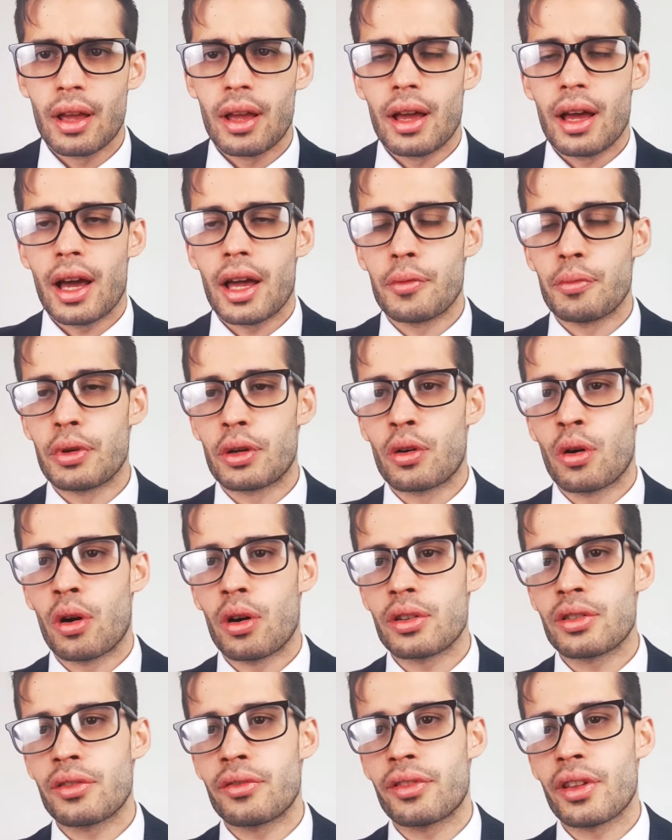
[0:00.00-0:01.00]
And
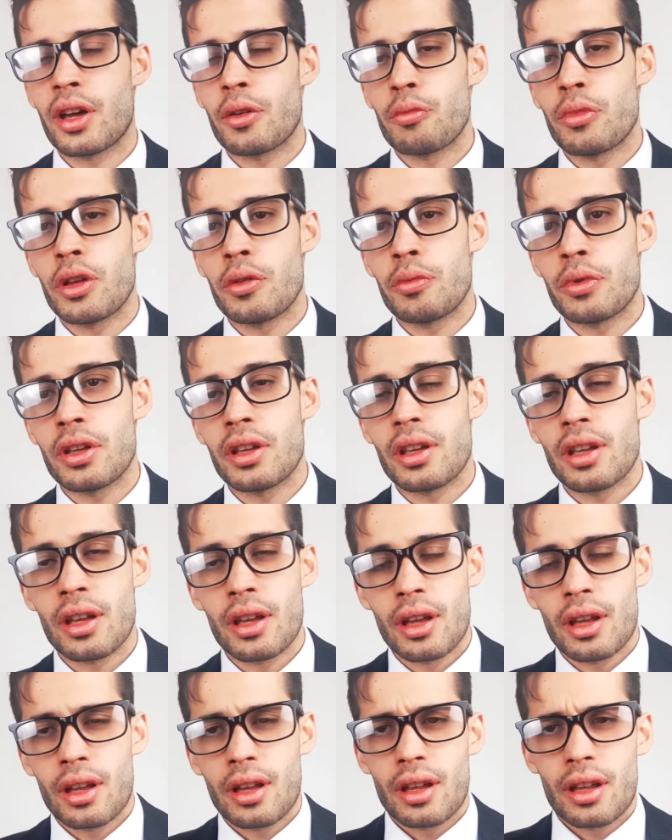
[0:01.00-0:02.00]
because of that, maybe
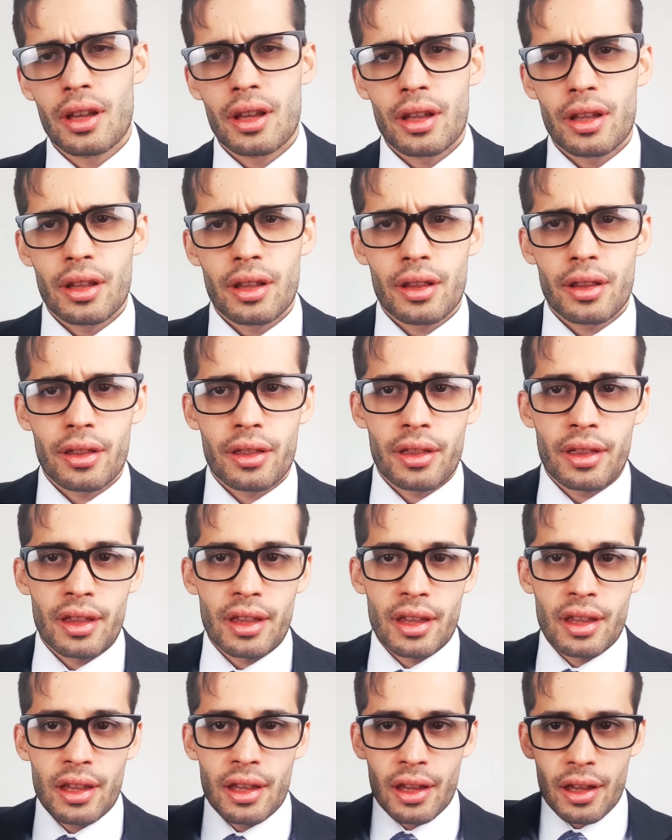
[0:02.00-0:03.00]

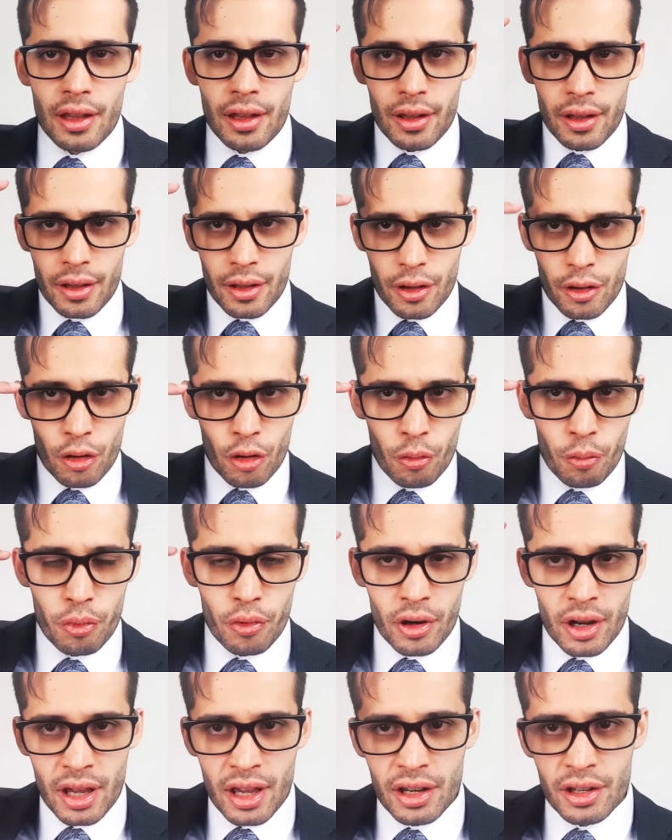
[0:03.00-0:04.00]
the your
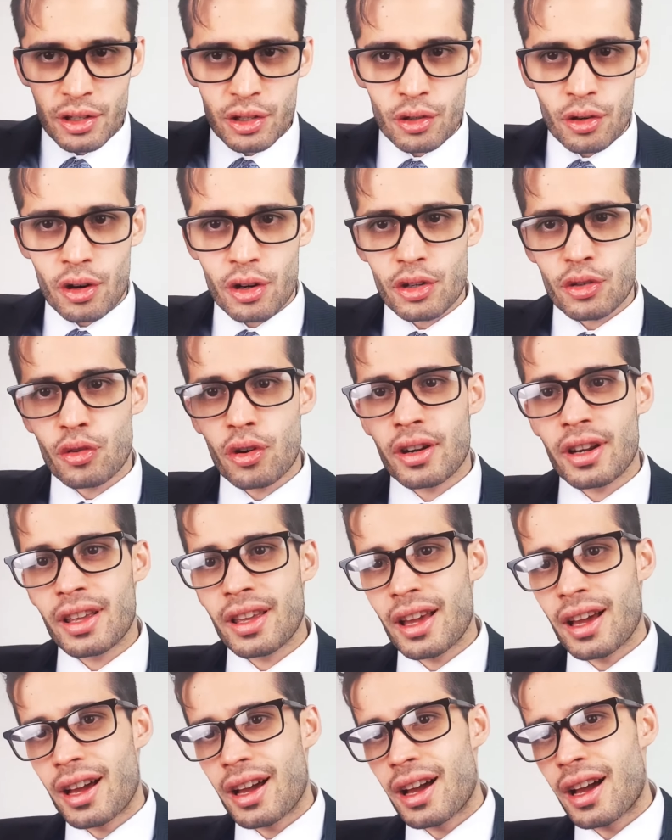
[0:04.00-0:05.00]
brain starts running
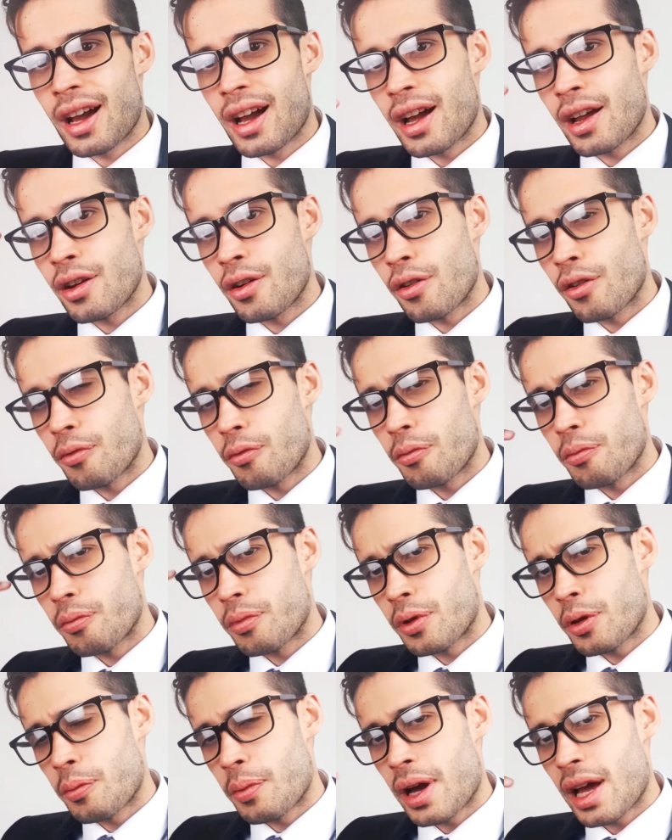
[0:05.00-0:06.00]
at a higher
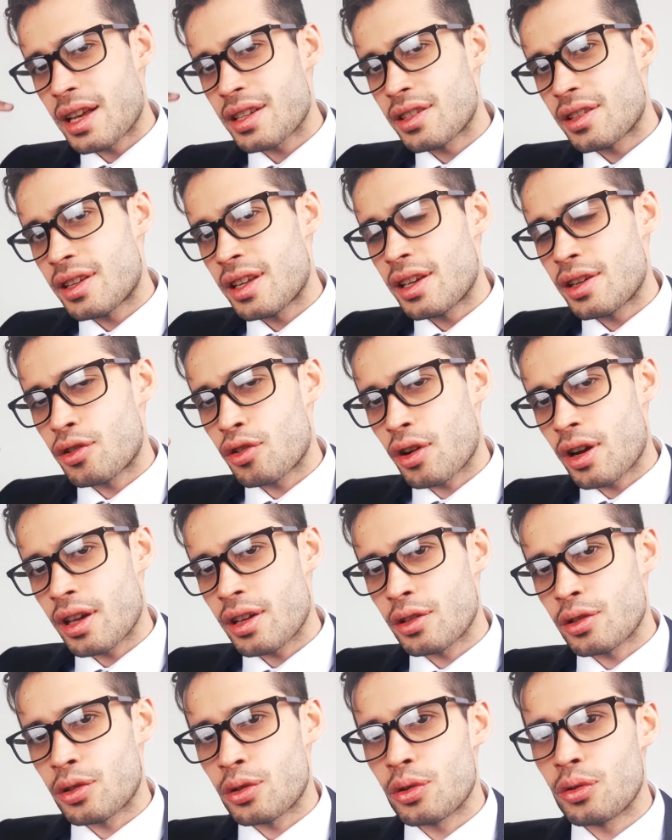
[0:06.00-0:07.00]
capacity, trying
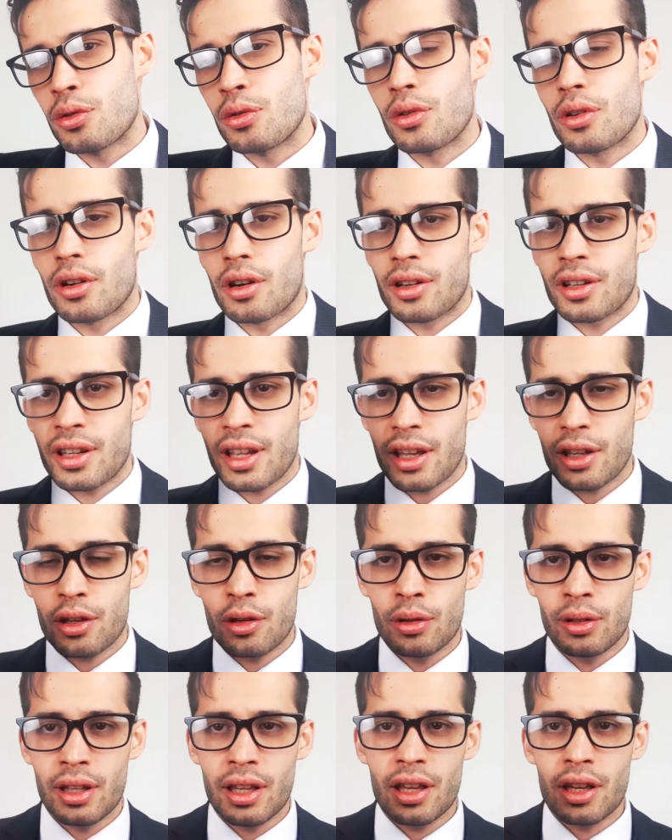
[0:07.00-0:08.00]
to
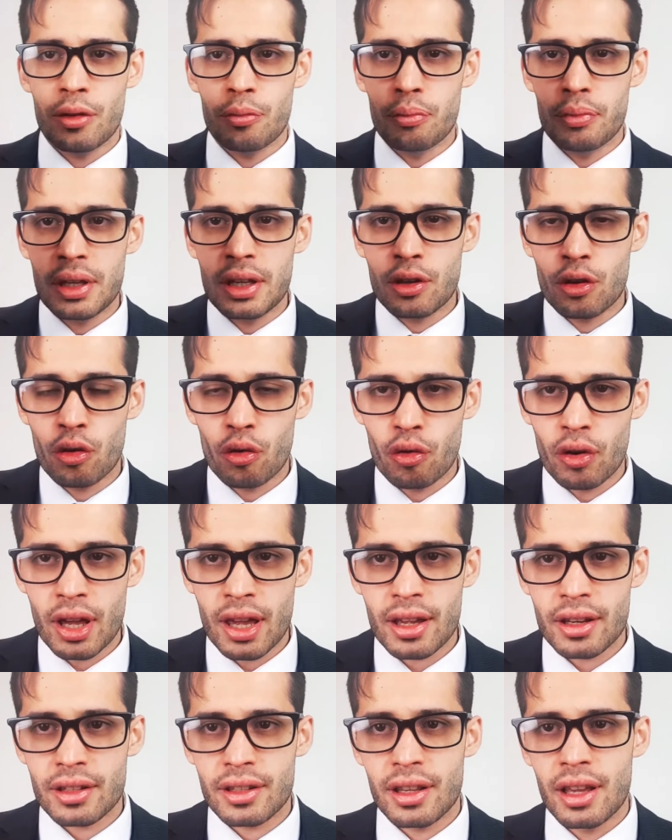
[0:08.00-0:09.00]
articulate and be
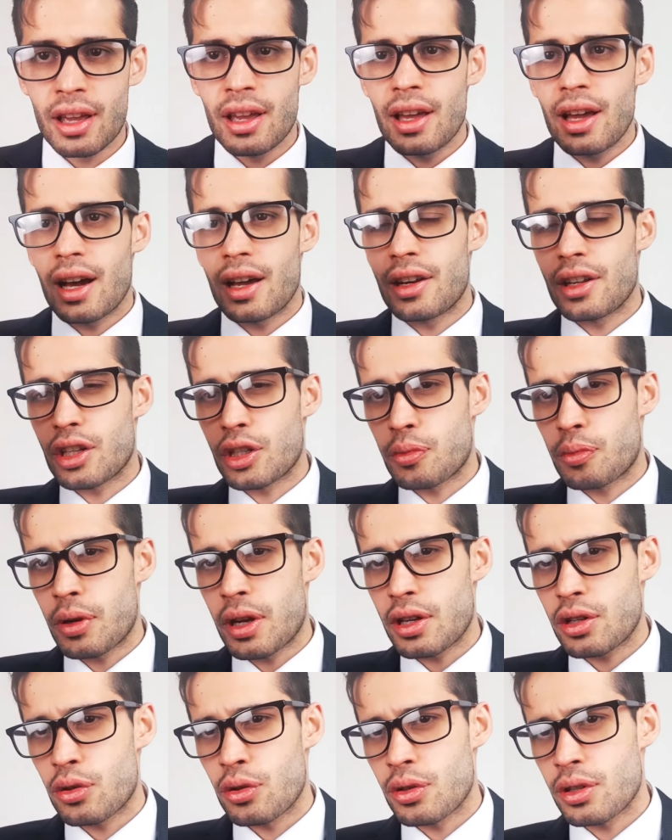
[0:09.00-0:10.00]
correct and
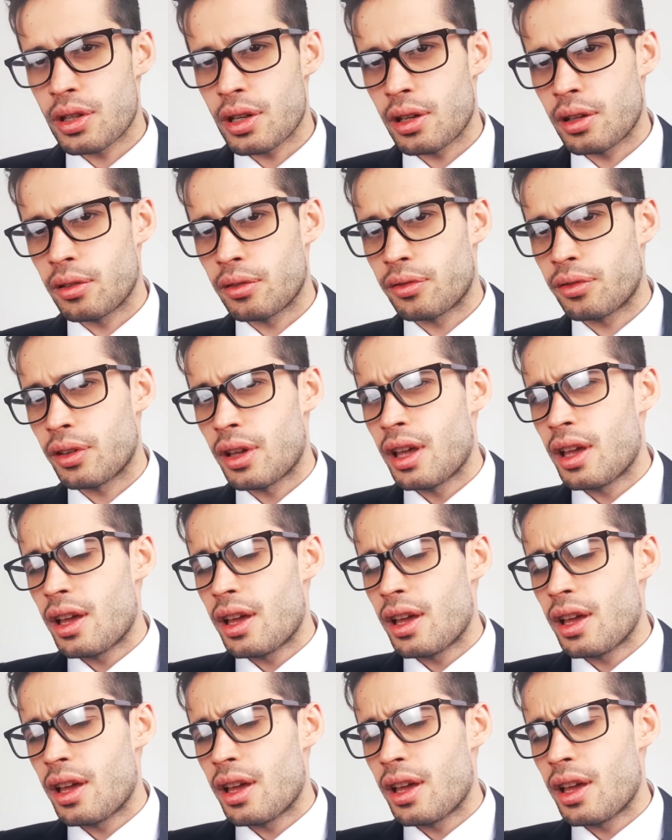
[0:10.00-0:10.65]
express yourself.